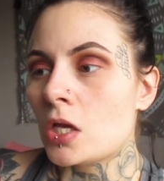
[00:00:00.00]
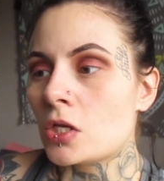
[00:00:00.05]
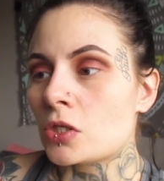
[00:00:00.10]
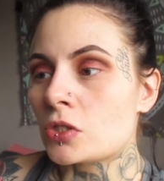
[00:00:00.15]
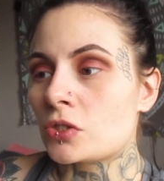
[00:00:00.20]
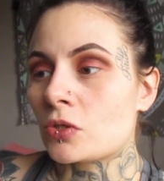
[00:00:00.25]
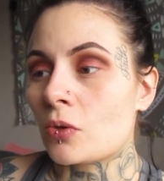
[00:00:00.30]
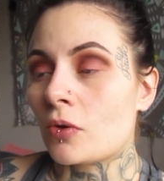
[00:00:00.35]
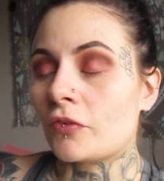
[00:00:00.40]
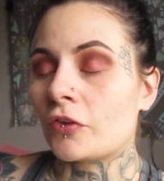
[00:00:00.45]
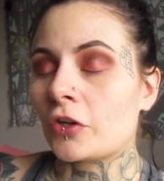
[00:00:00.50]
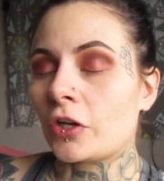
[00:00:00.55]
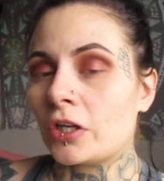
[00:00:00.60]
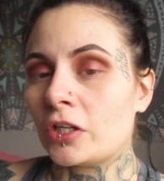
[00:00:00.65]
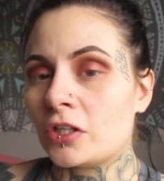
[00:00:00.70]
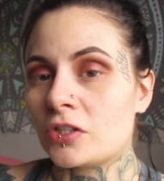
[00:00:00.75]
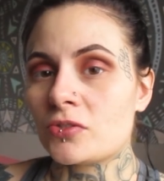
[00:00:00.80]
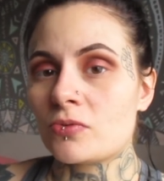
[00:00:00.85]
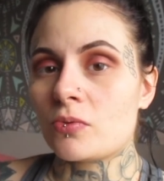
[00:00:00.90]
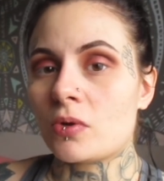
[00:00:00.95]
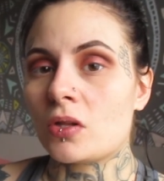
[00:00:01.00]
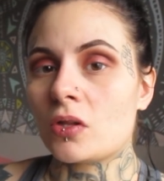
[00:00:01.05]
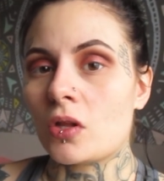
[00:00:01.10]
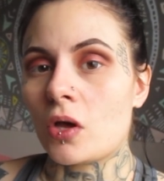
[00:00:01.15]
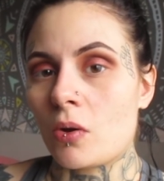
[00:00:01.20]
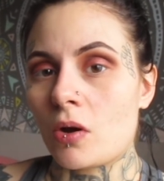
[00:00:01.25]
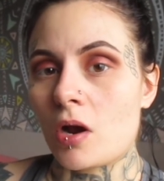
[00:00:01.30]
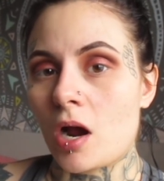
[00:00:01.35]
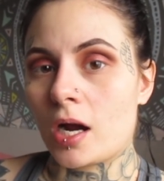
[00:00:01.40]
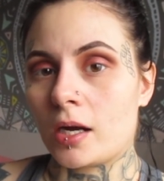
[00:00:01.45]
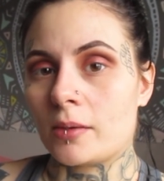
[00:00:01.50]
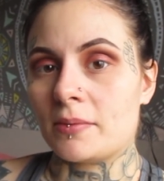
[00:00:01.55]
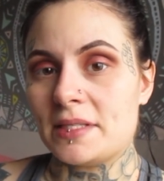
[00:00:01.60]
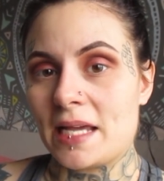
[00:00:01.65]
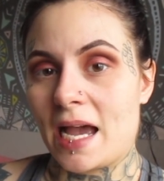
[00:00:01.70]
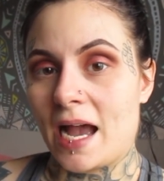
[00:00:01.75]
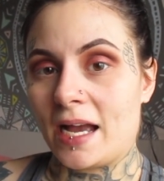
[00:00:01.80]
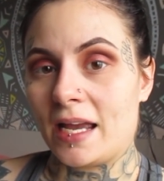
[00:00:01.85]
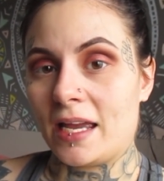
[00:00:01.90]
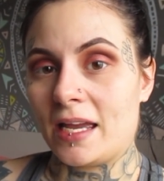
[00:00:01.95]
So if you're going to do a low-carb
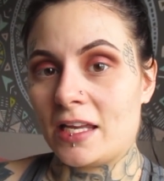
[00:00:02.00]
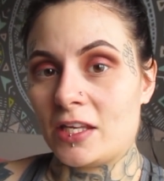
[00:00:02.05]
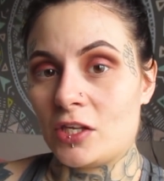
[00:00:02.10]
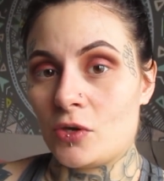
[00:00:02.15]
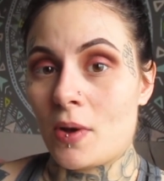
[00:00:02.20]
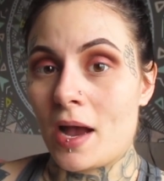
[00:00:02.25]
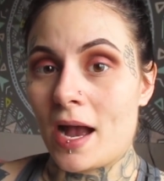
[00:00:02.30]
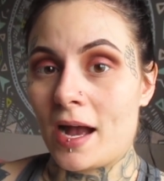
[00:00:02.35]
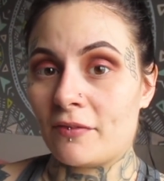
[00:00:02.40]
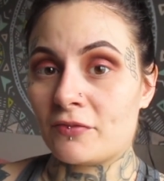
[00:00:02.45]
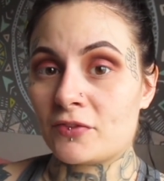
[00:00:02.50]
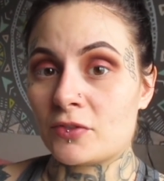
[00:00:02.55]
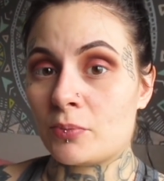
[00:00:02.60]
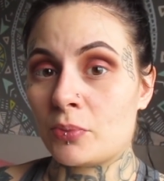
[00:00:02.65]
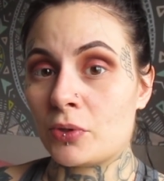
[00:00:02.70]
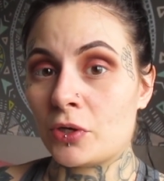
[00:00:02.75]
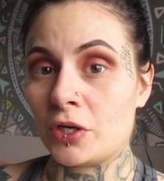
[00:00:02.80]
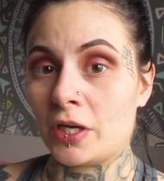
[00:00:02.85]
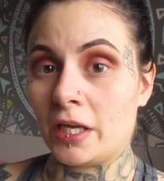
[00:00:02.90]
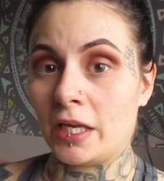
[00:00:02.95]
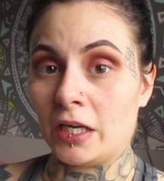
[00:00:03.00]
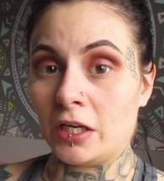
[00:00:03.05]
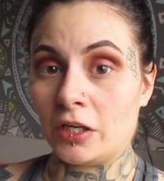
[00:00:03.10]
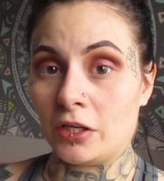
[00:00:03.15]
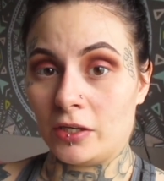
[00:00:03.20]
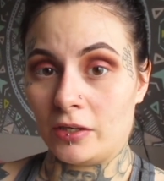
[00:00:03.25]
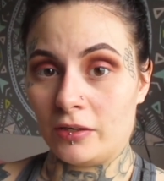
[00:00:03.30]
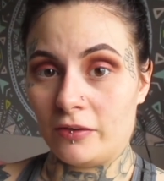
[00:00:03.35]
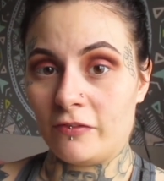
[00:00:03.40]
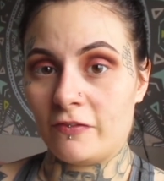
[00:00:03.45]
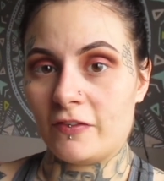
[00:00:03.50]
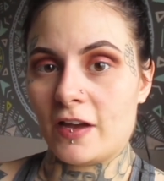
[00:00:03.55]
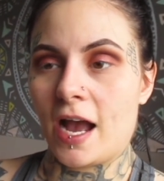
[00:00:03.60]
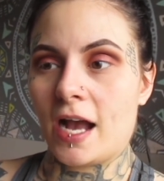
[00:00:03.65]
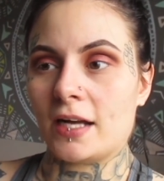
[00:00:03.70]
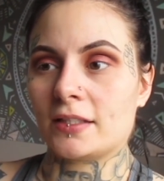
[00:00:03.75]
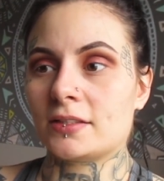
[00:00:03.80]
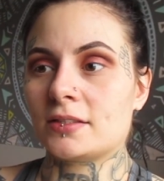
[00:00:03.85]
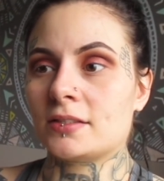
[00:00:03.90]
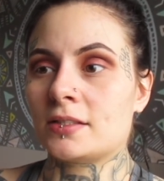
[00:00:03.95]
diet, you have to put in good
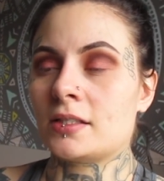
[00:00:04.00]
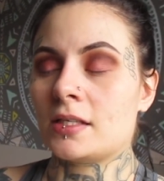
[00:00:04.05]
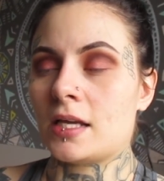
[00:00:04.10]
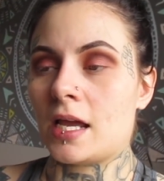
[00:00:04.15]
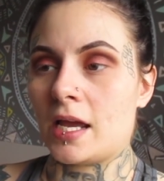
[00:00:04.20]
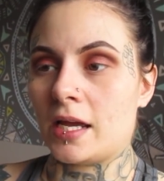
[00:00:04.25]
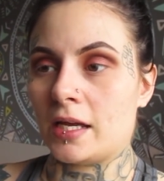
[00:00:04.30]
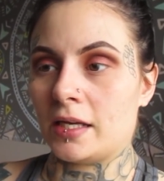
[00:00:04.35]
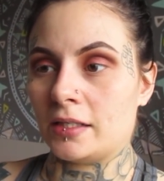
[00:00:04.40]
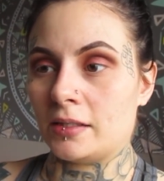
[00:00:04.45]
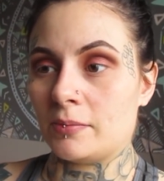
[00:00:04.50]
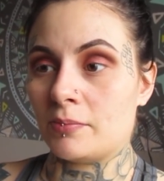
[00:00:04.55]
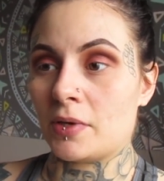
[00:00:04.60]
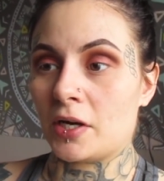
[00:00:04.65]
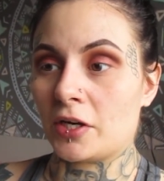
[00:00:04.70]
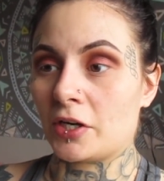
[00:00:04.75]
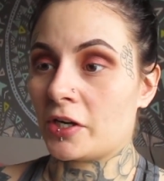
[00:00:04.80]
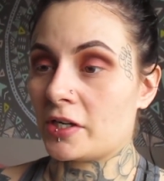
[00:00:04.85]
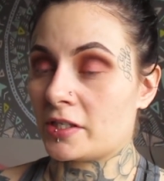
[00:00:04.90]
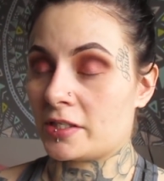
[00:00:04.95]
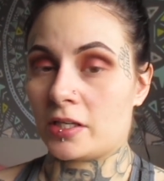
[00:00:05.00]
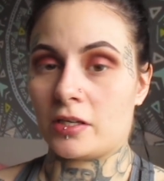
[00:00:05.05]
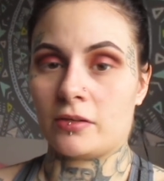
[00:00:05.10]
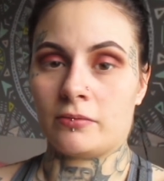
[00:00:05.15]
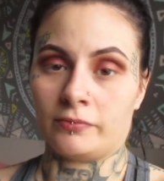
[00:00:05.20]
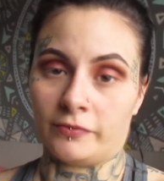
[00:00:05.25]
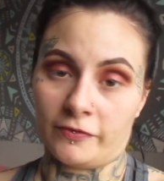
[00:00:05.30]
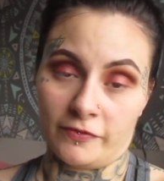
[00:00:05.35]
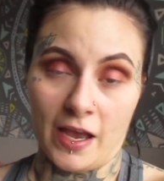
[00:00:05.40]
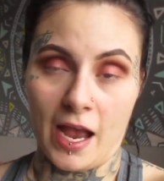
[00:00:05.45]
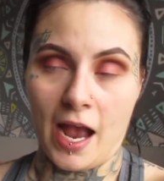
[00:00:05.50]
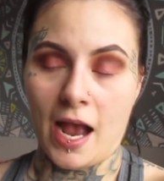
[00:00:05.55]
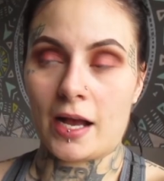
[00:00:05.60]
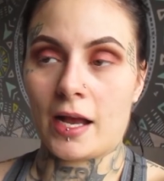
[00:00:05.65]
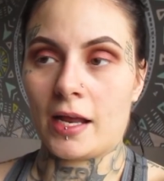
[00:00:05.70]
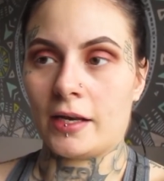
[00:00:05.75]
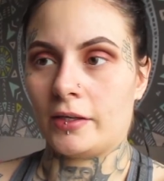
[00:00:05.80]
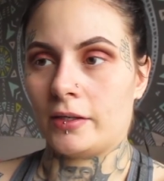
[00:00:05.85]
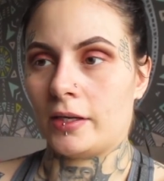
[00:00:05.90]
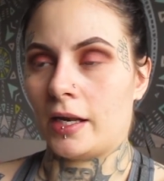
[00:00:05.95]
fats, and butter is a
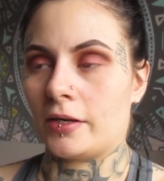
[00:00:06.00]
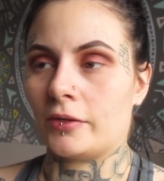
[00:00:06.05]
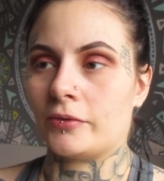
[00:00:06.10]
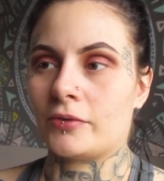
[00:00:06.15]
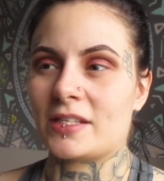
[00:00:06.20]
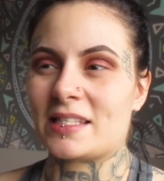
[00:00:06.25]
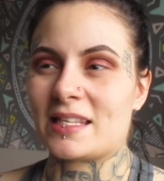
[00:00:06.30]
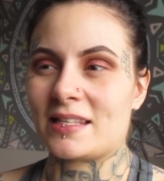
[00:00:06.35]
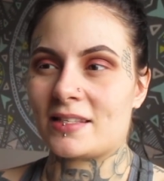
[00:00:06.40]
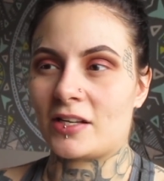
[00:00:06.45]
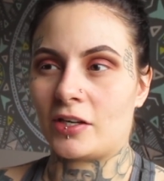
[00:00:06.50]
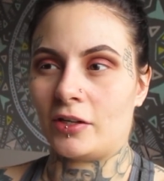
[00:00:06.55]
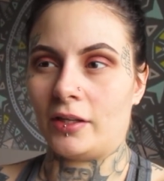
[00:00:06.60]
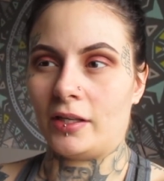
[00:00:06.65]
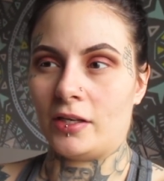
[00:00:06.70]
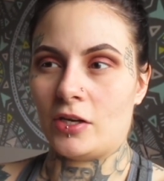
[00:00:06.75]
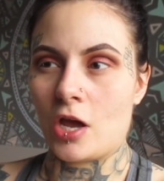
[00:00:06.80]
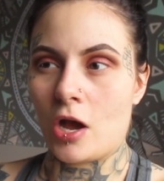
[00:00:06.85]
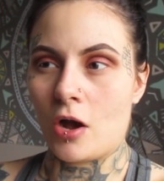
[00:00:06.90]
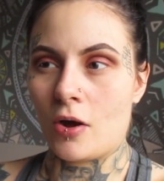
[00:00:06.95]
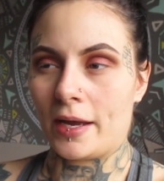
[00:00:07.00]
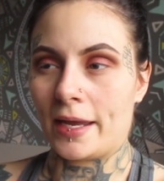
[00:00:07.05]
fat, and I don't necessarily know.